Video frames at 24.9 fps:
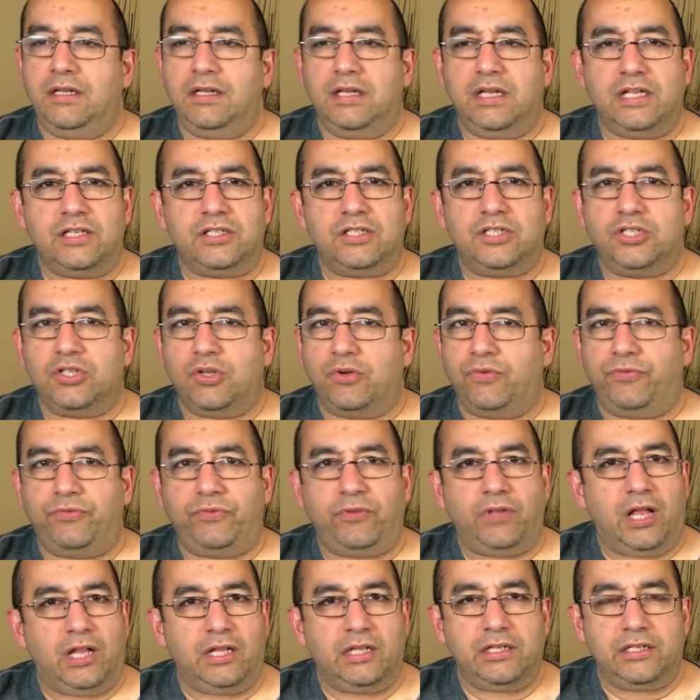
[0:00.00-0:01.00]
It's so
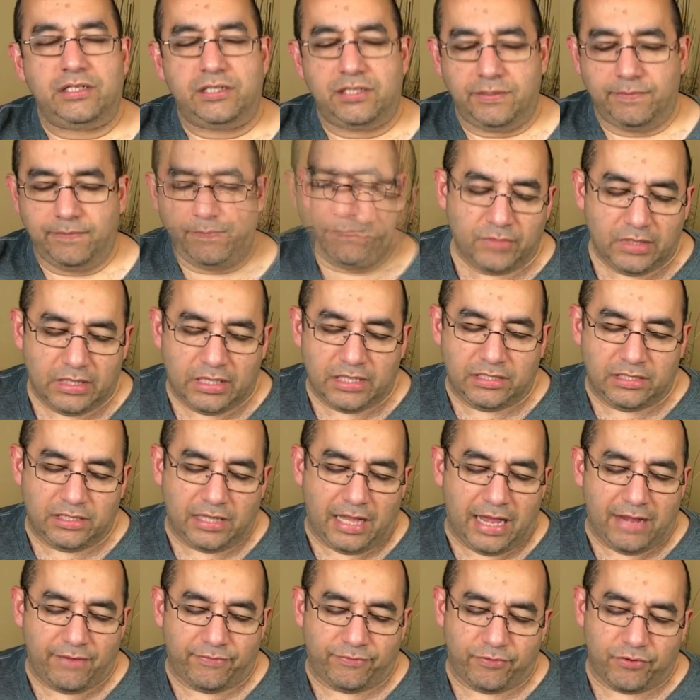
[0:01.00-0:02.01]
flawless. This
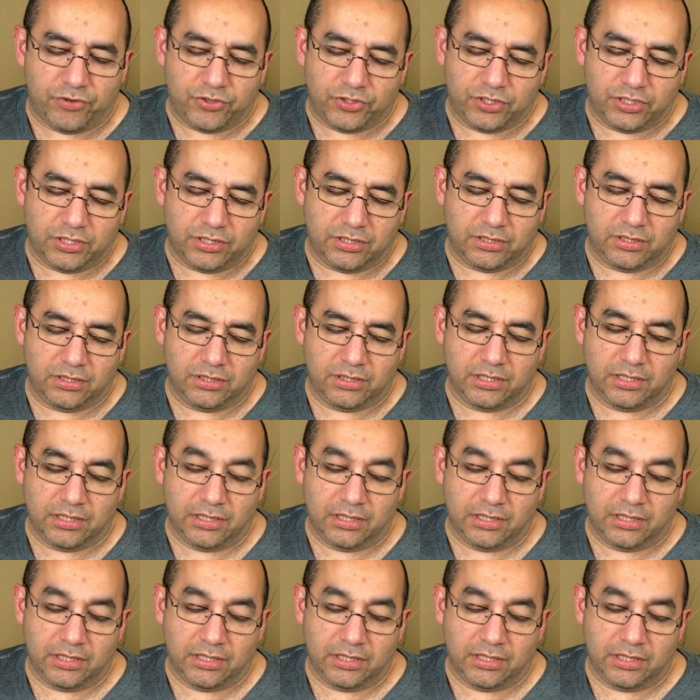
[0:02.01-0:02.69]
live version